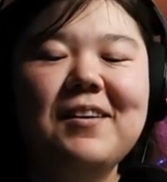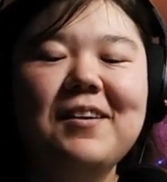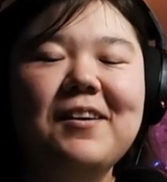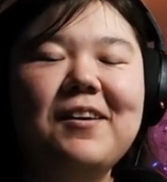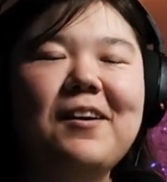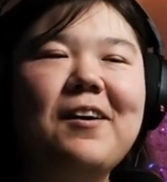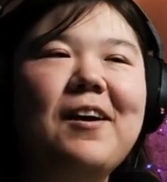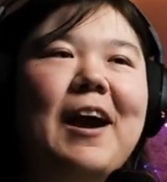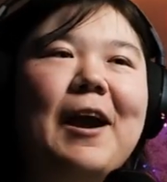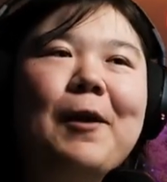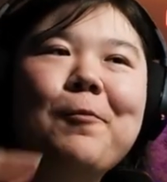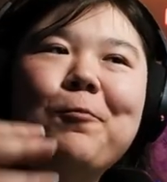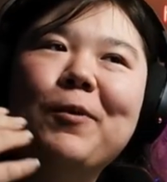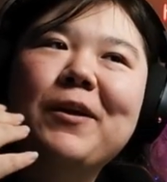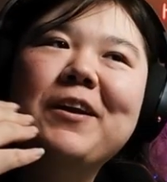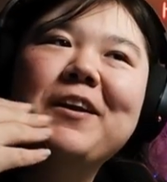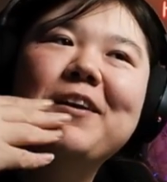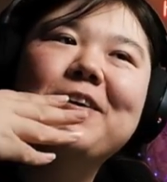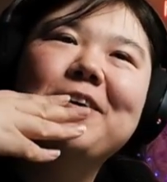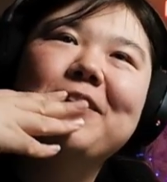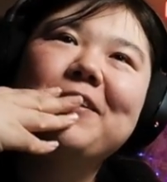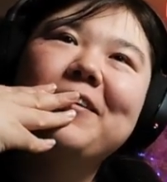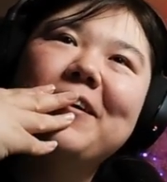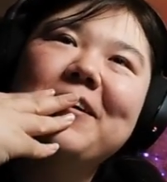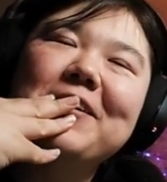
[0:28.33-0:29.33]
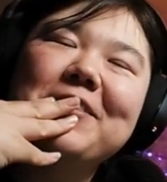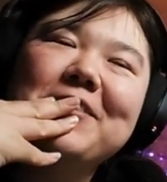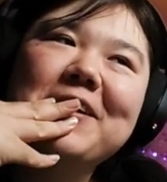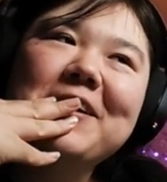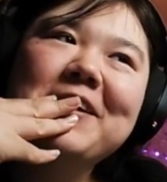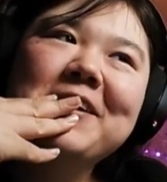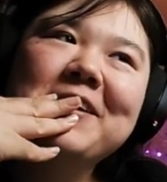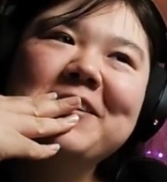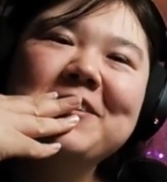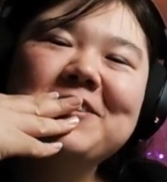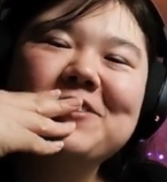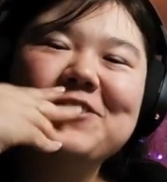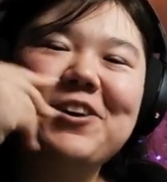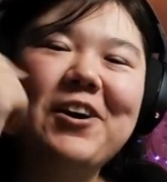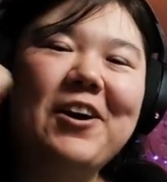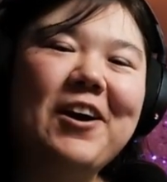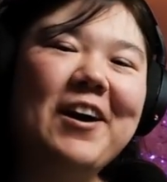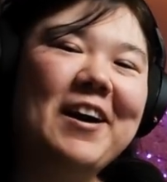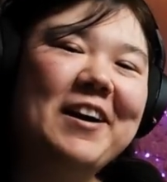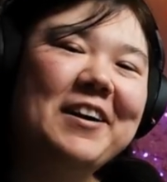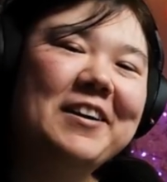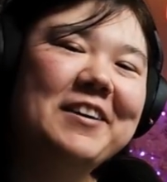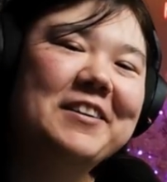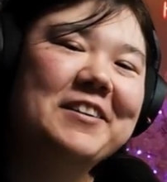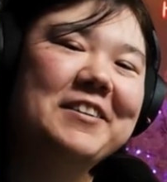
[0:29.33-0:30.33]
I wonder, are they gonna
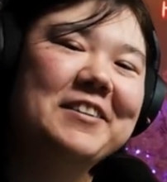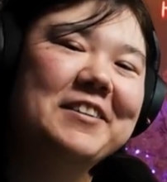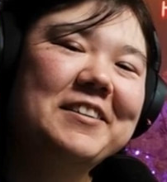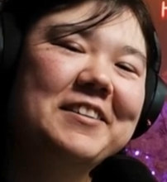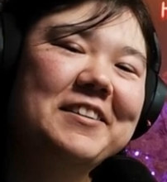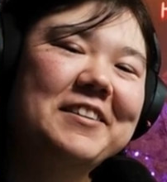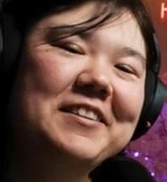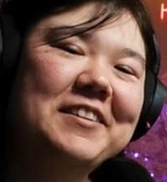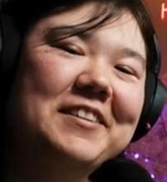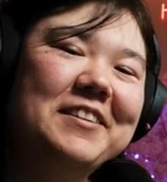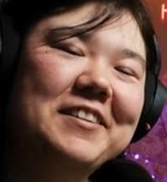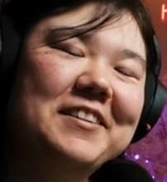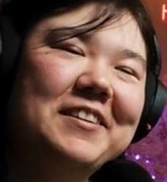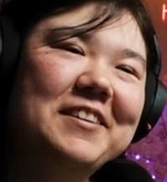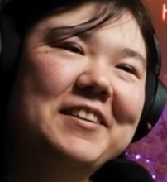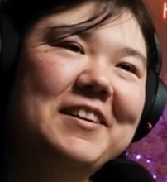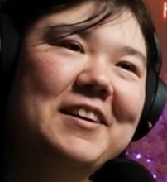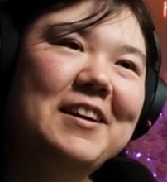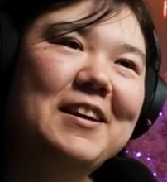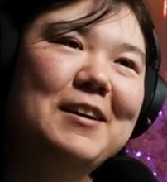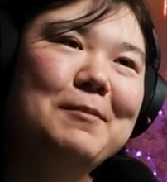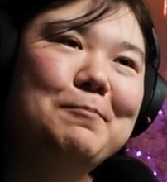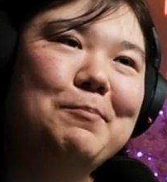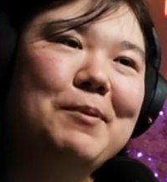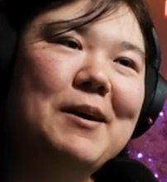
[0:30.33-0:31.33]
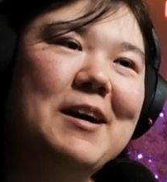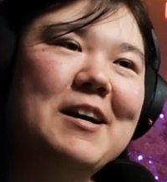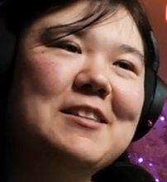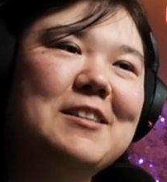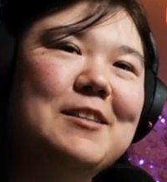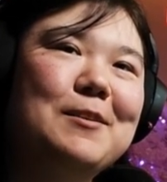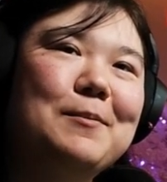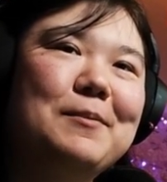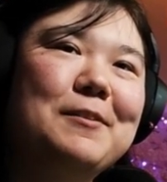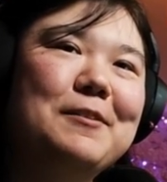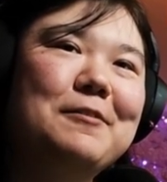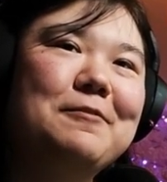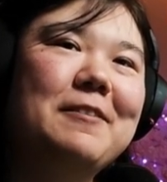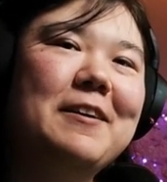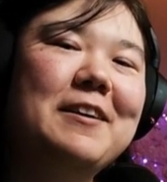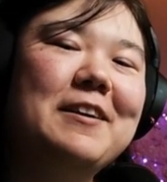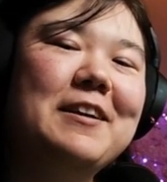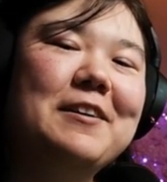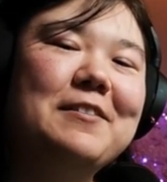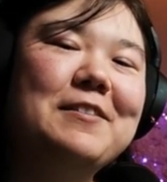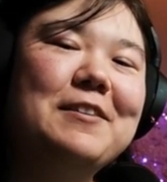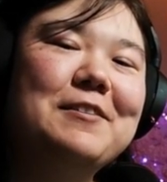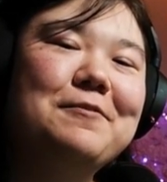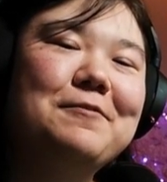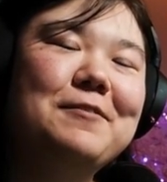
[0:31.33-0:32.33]
talk and possibly find
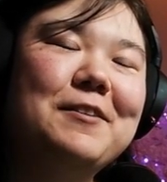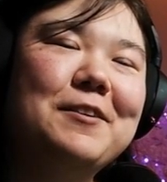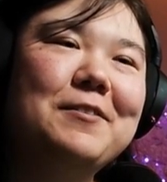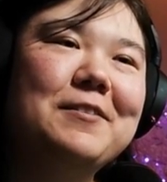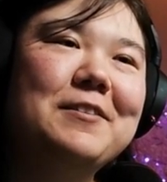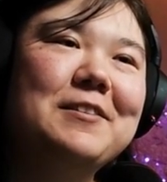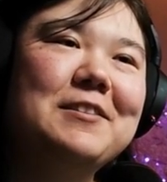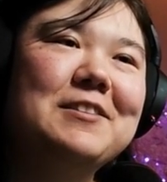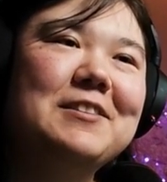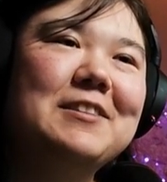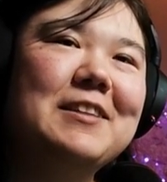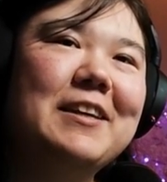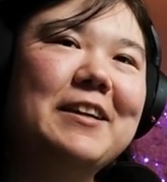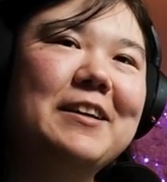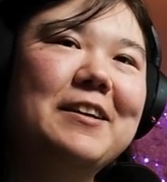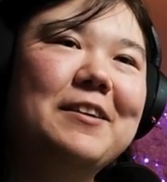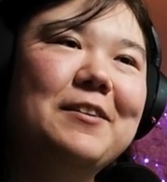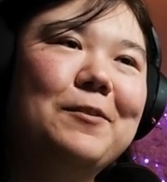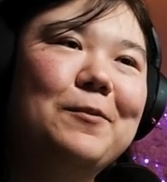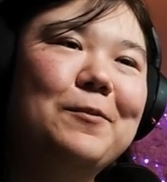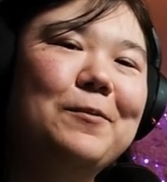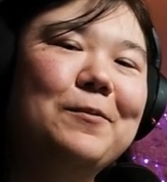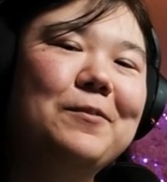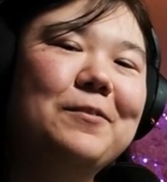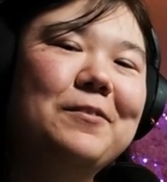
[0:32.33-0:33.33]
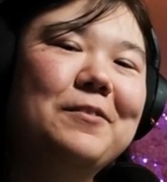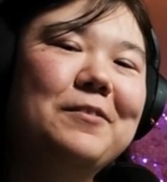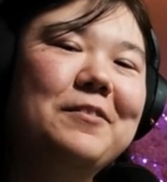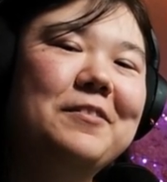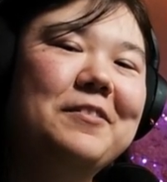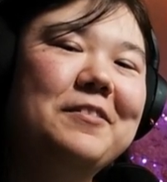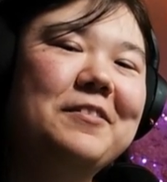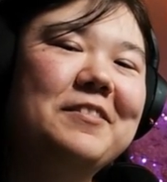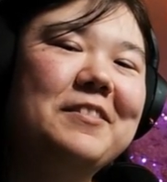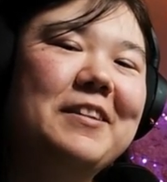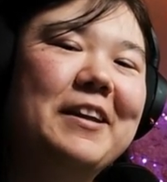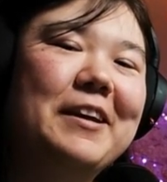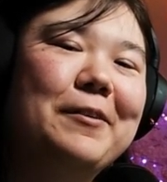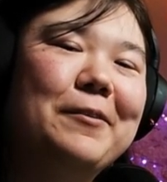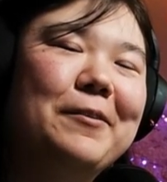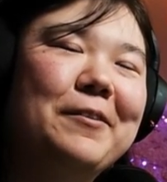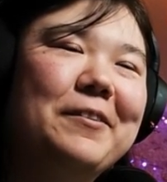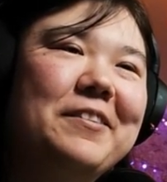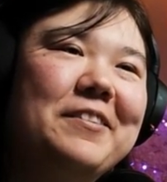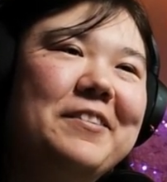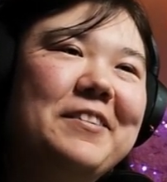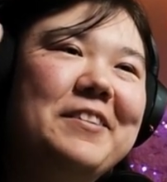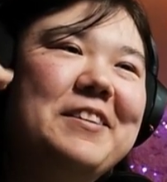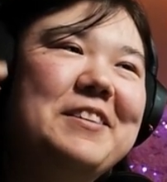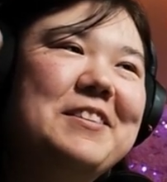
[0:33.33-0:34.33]
out that Viren's like,
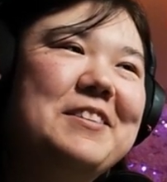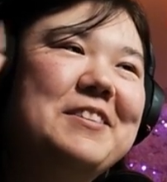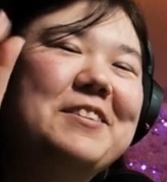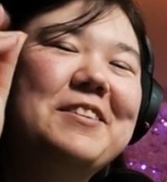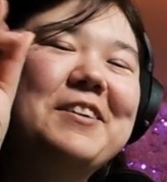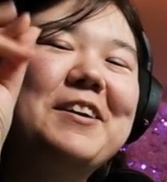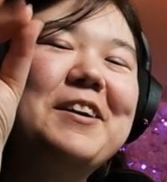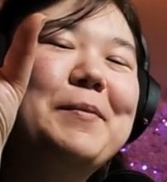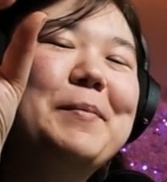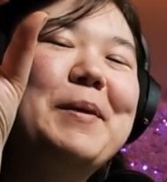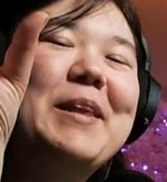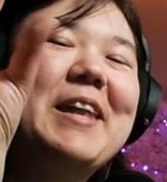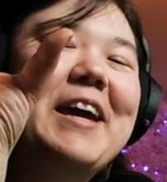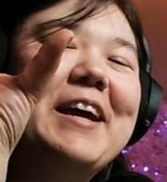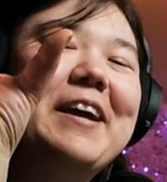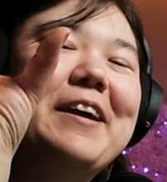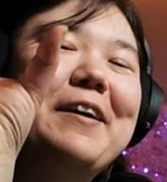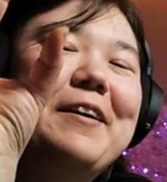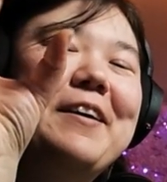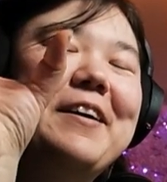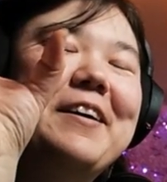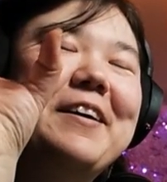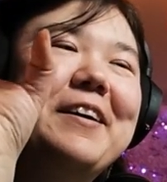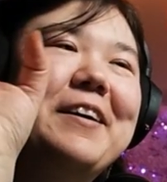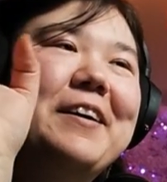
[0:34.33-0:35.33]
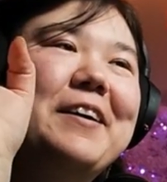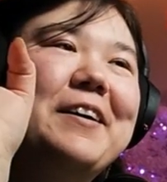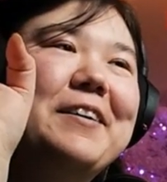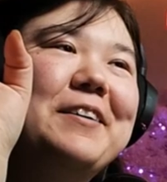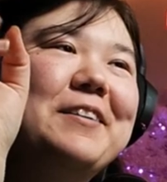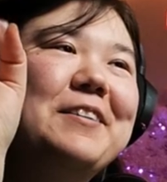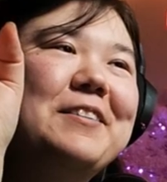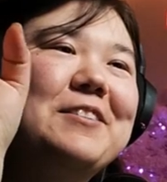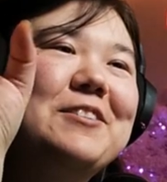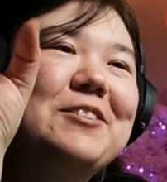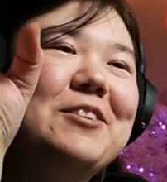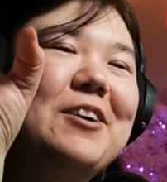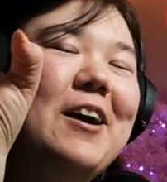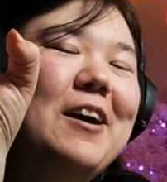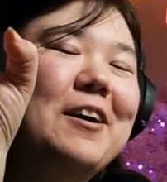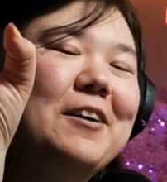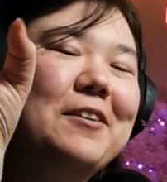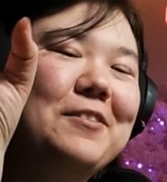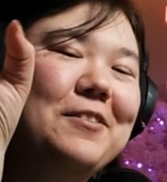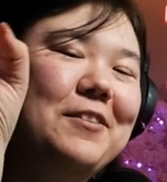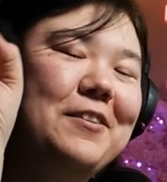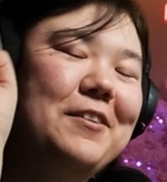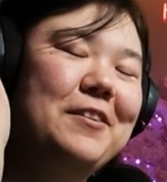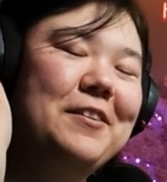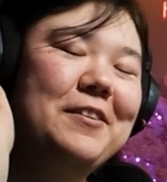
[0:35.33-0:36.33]
is there gonna be like a
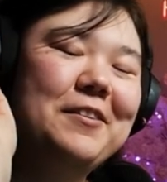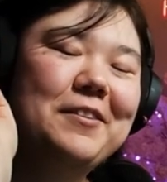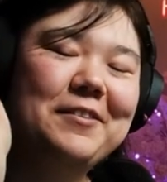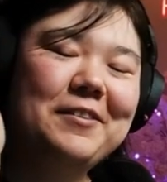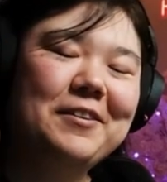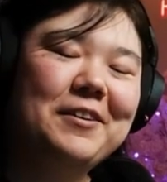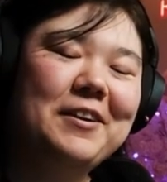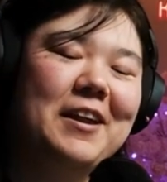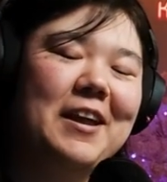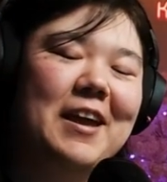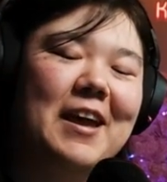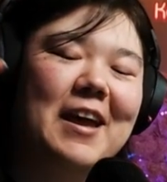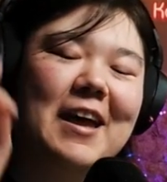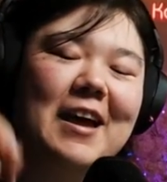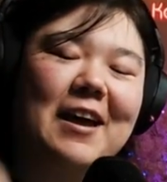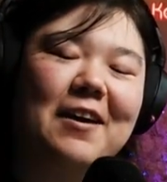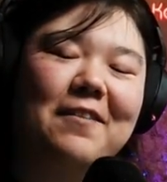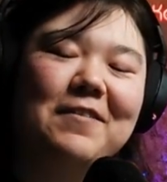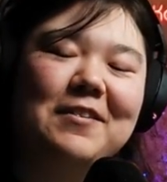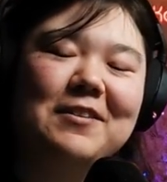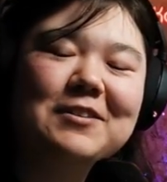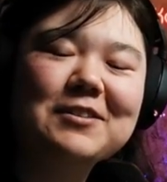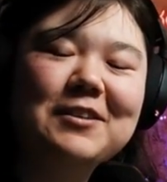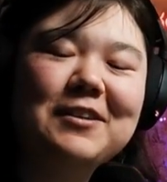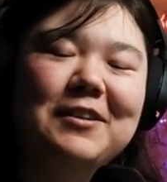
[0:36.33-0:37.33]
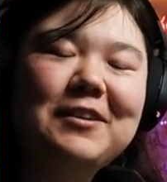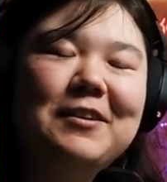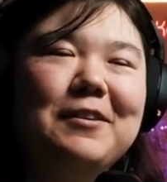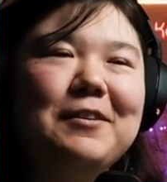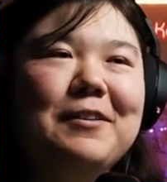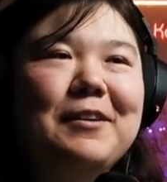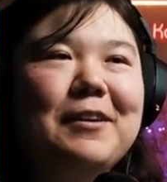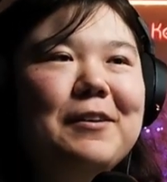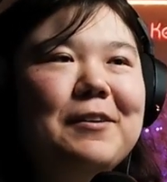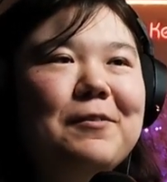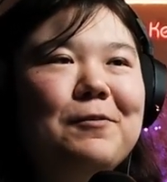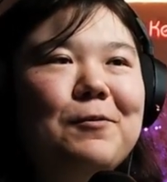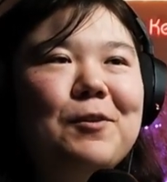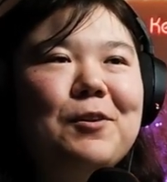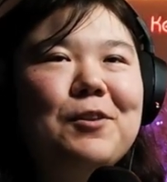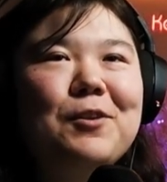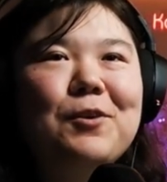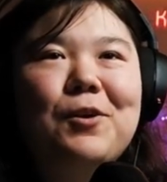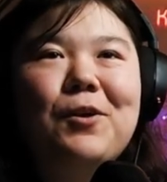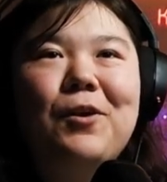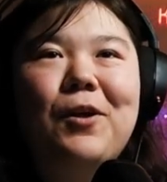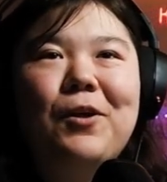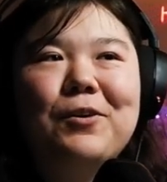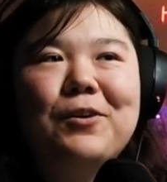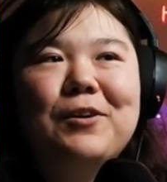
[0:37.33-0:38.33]
talk they're gonna have that's gonna like where
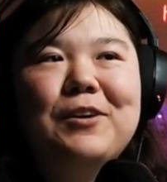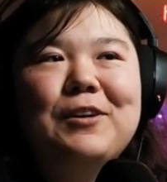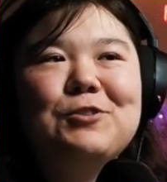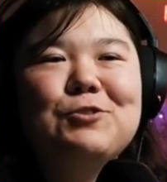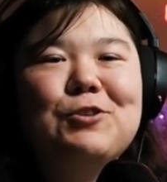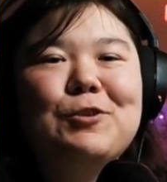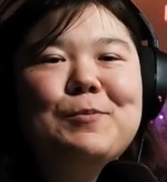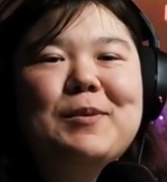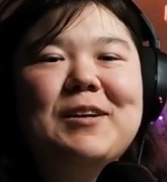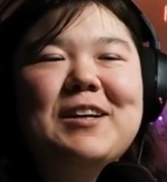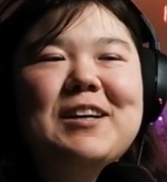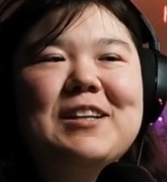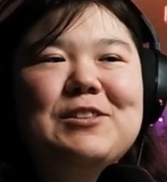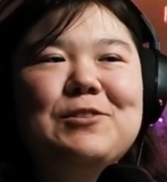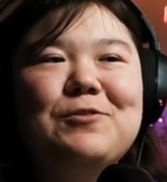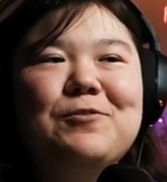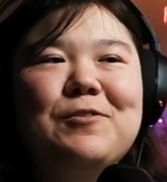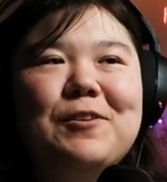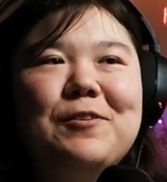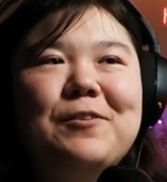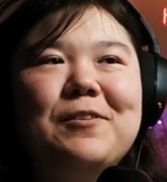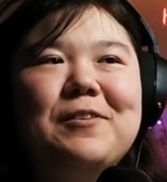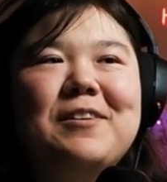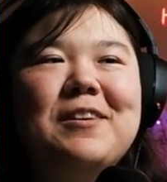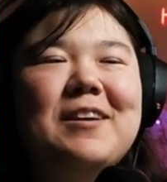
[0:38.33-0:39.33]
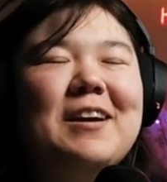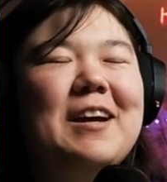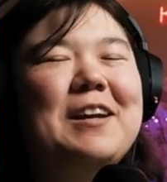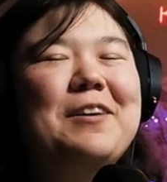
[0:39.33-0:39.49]
they're all gonna join up against Viren?